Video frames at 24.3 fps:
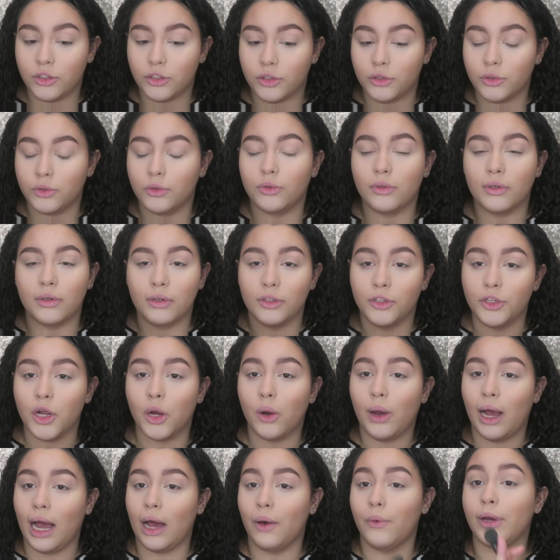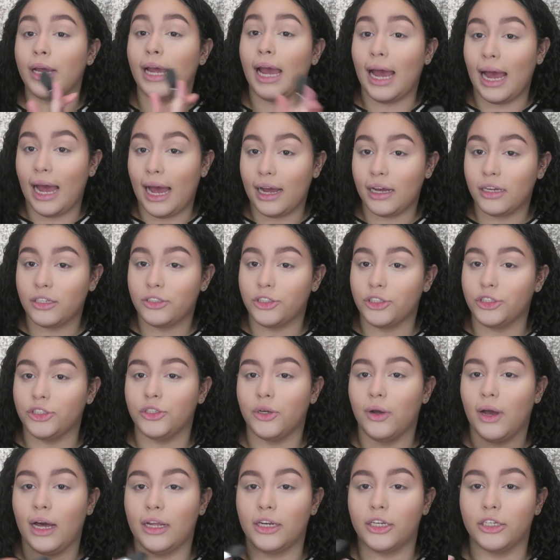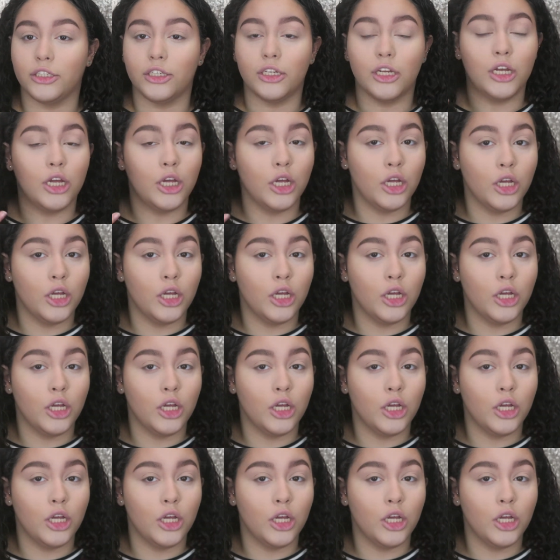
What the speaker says: you know how it acts, so you know how to